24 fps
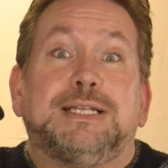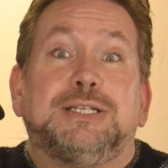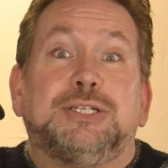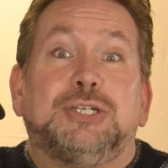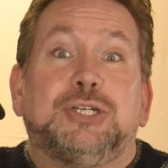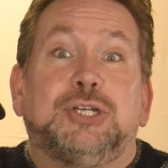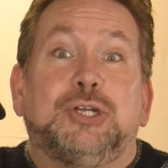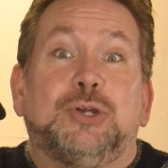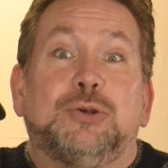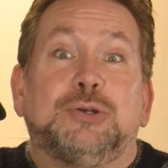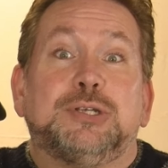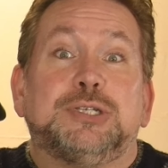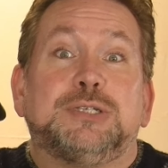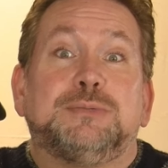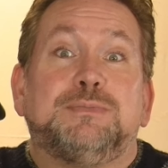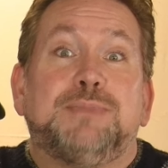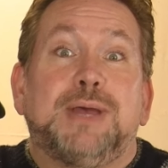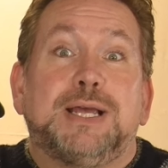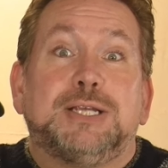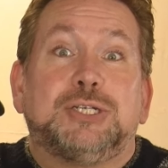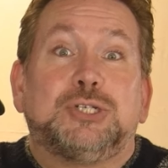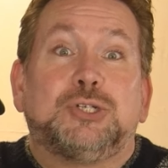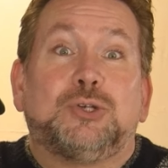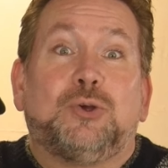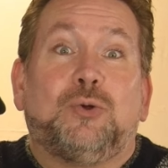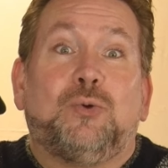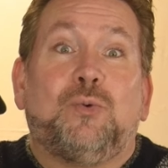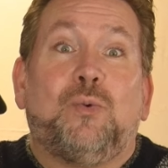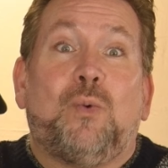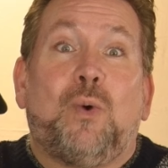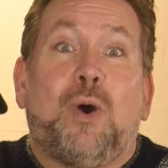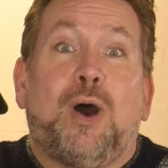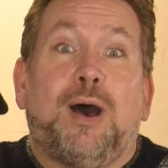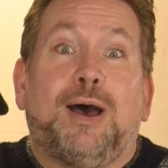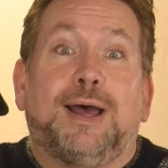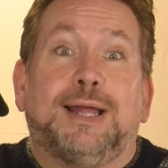into your
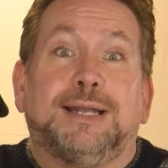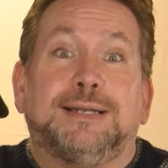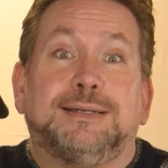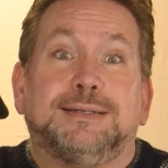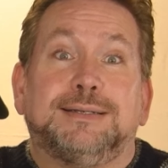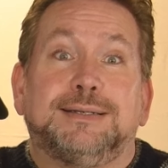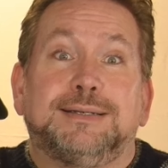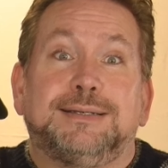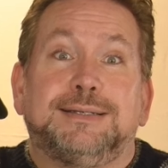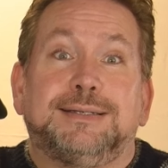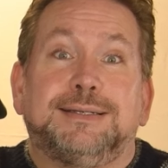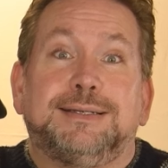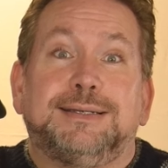special wand.